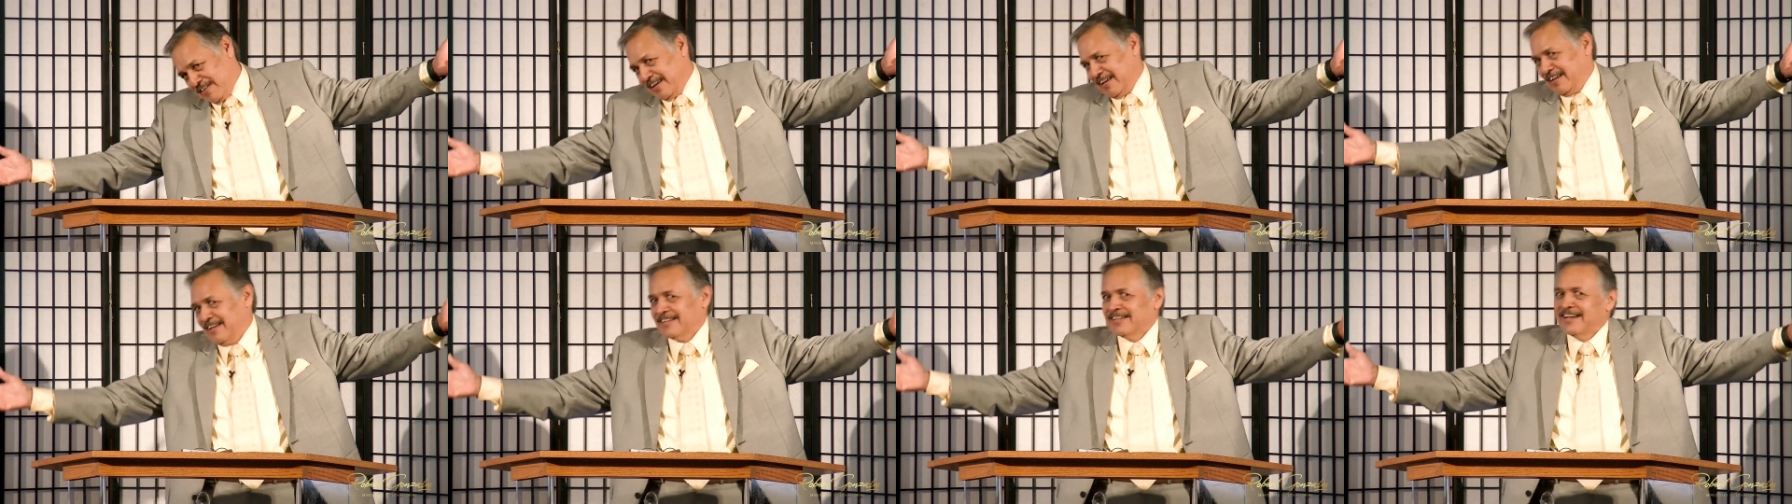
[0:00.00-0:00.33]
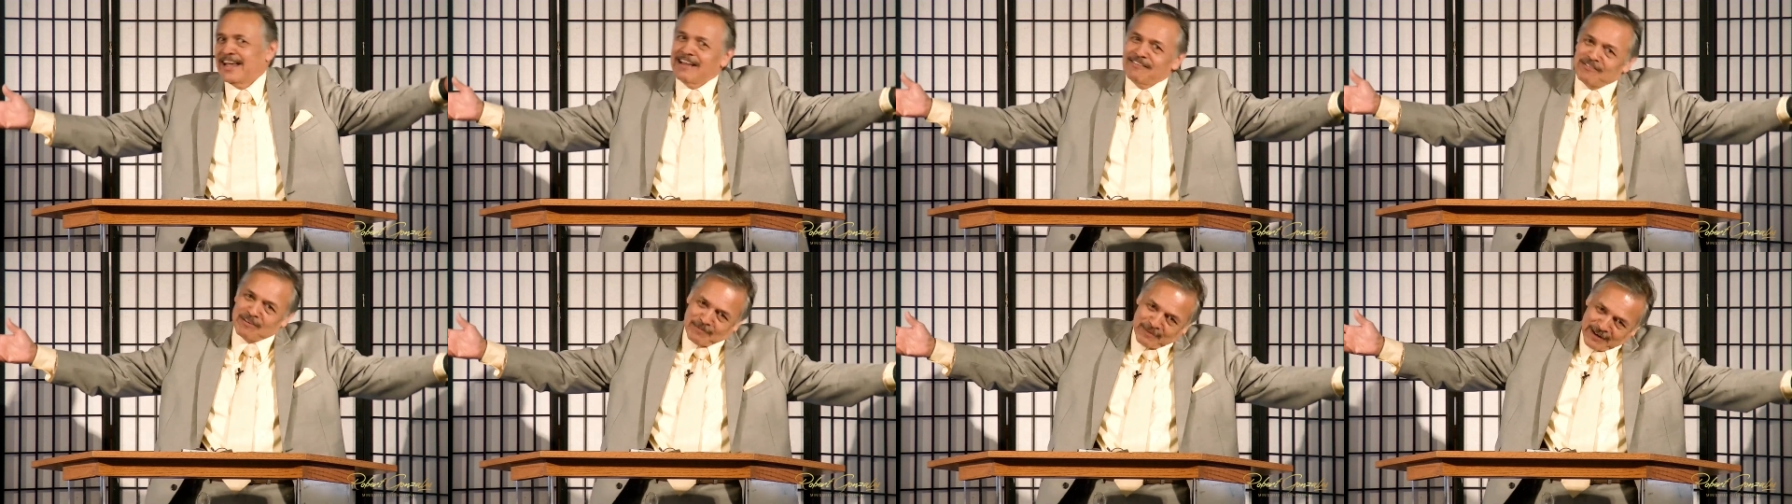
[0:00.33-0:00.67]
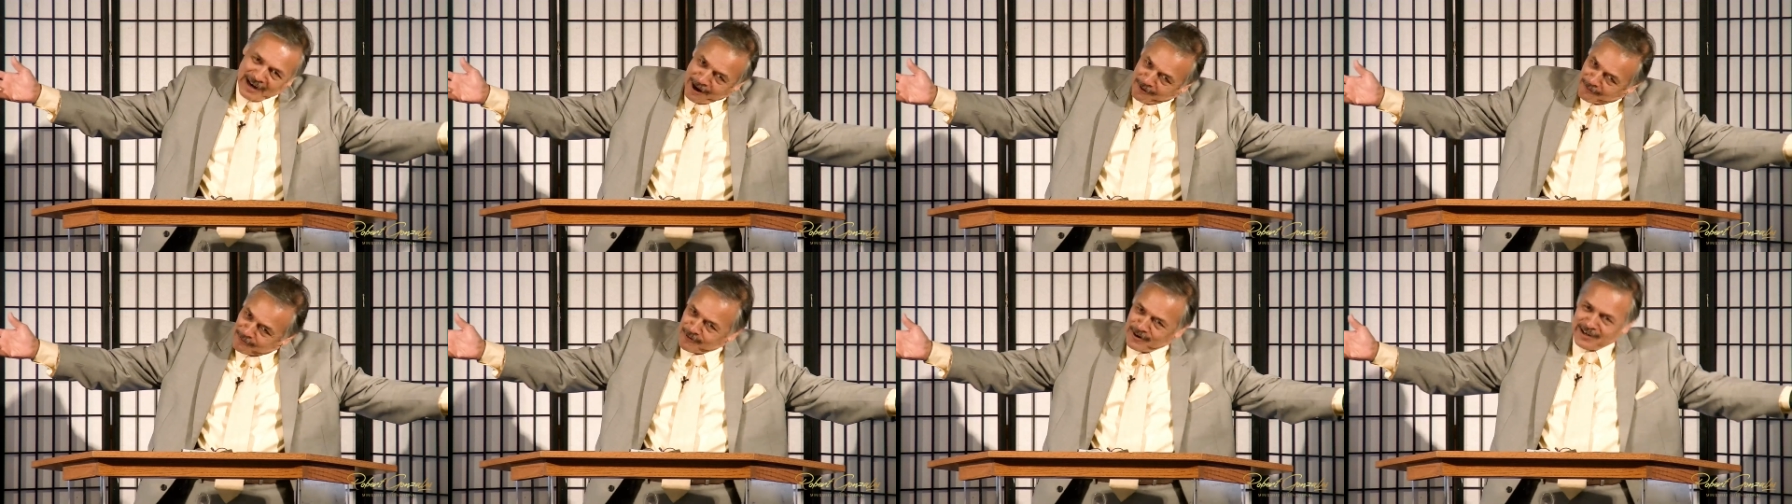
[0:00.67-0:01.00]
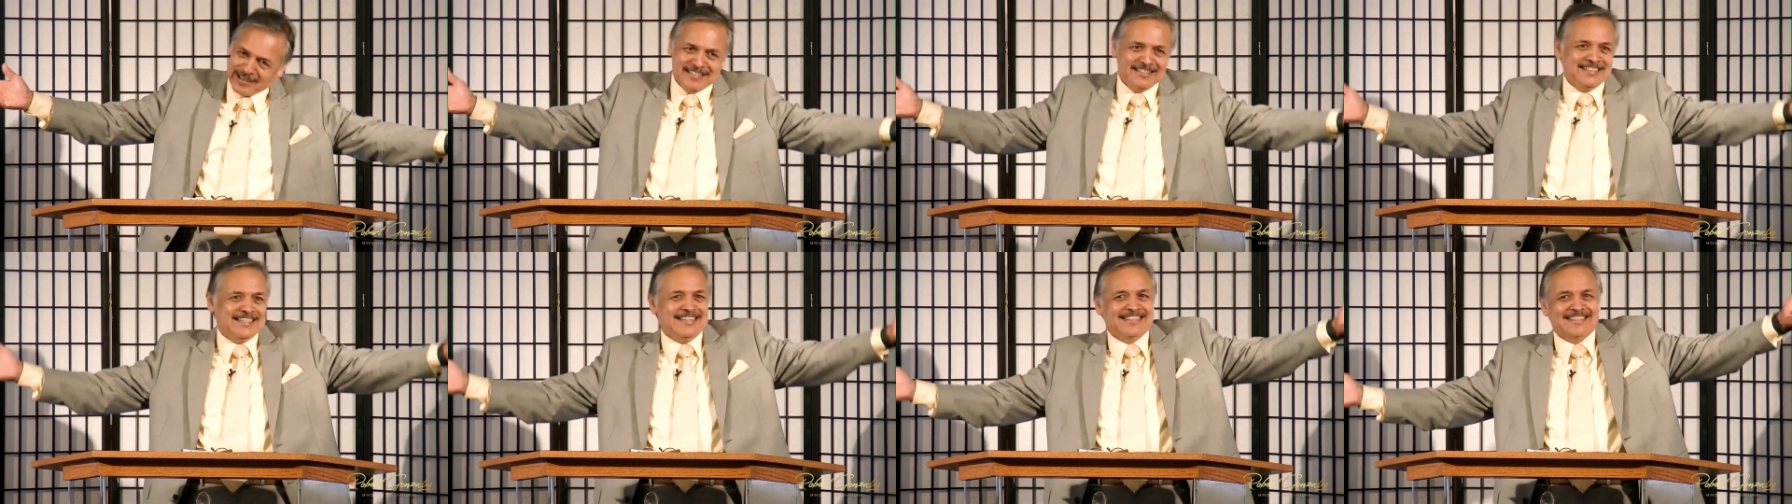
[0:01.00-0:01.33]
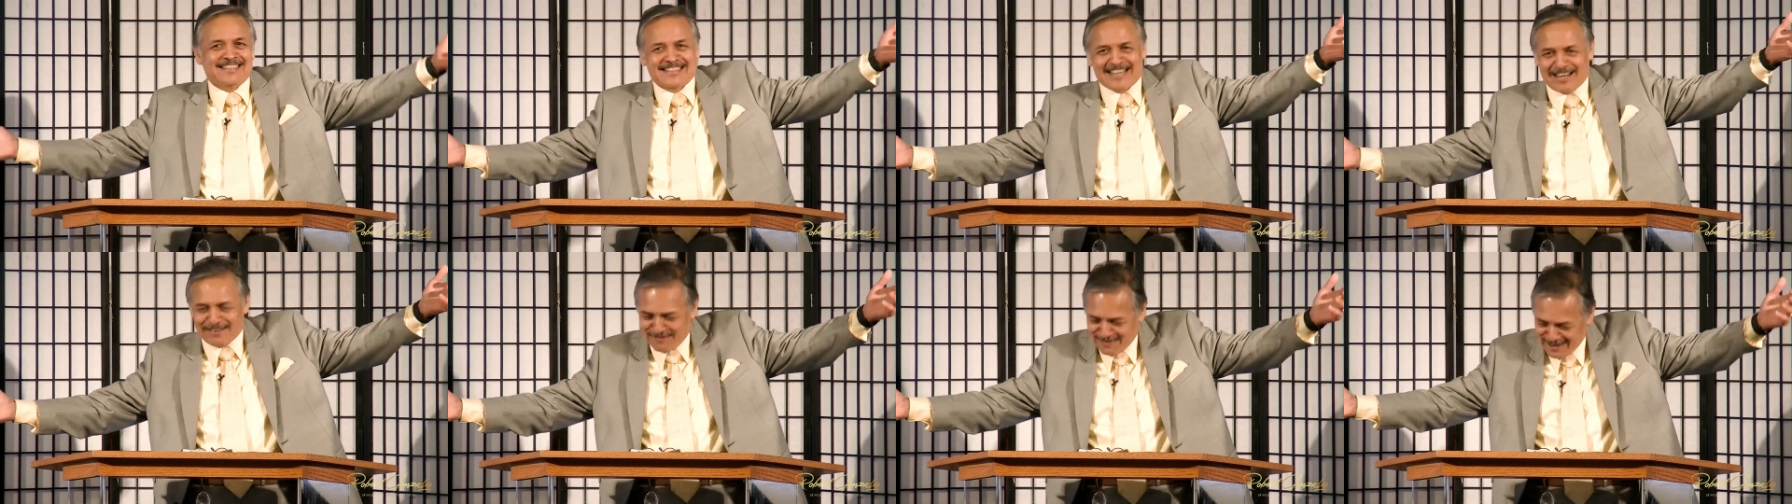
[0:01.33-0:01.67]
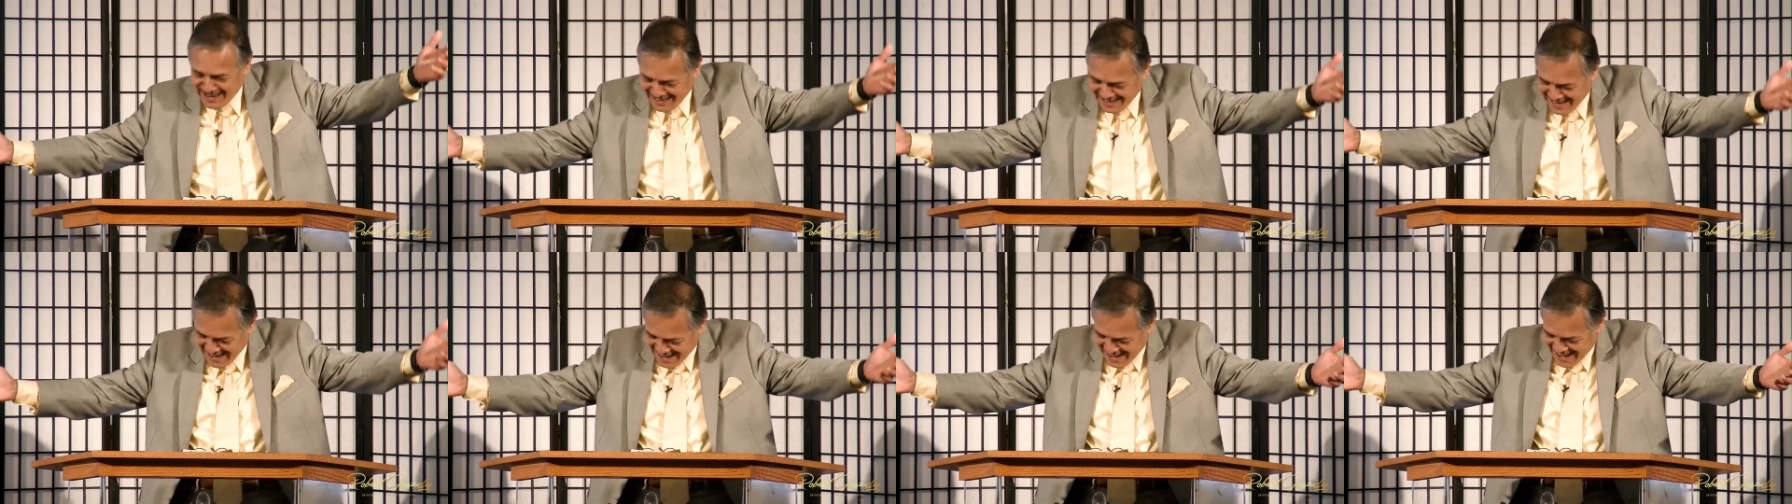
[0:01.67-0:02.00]
They're getting heavy, but I'm ready, Jesus. I'm
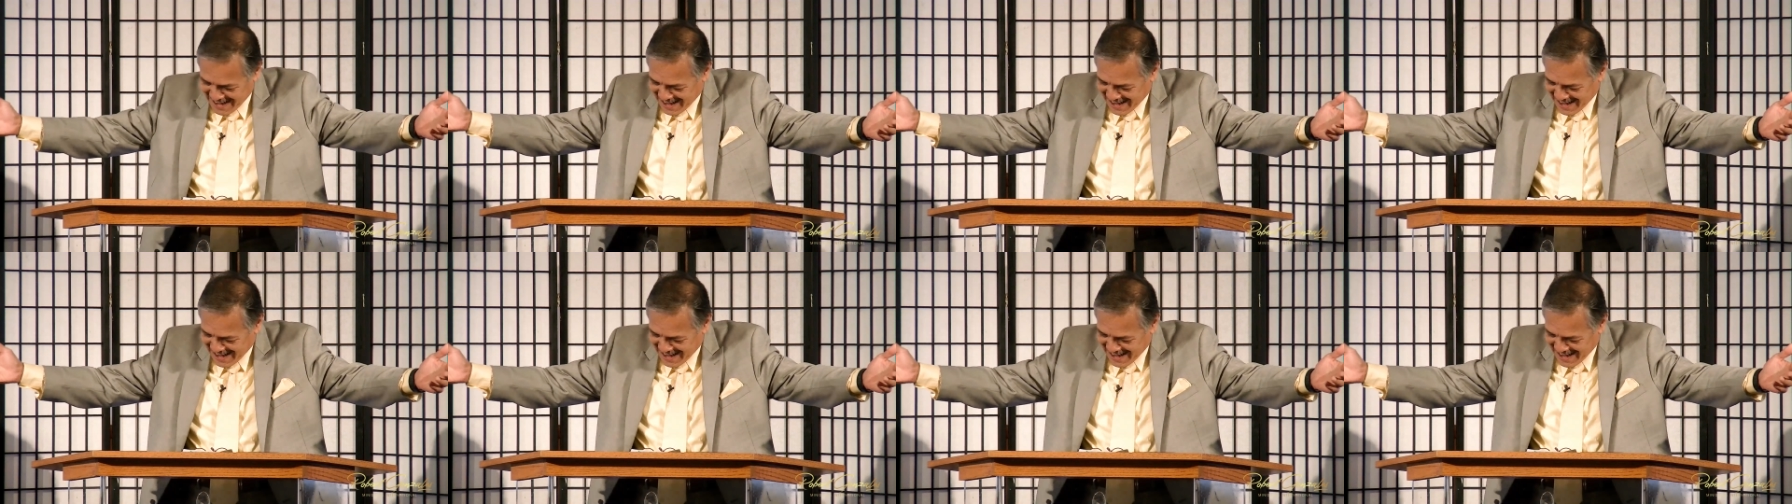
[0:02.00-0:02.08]
ready.